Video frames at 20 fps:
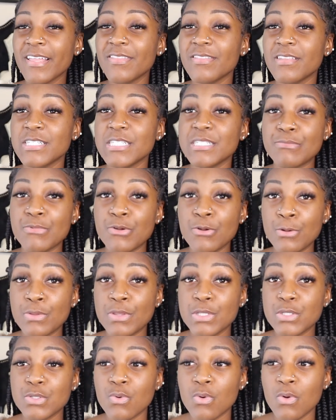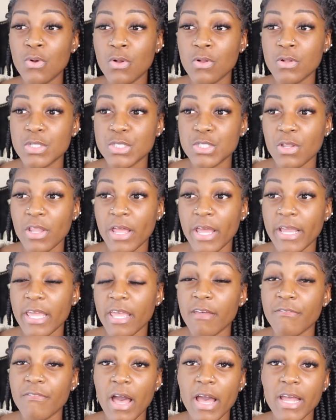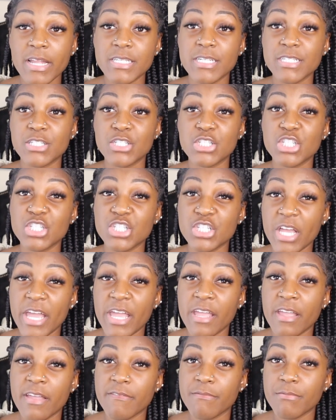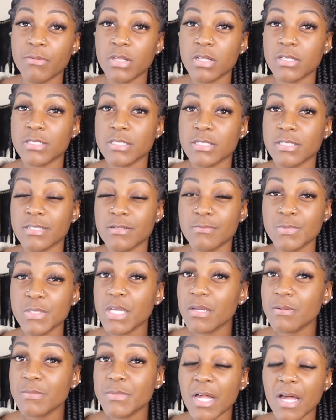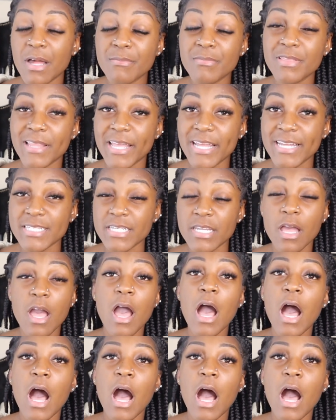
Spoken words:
The smooth tool, so like if I didn't shave, because sometimes I'm lazy.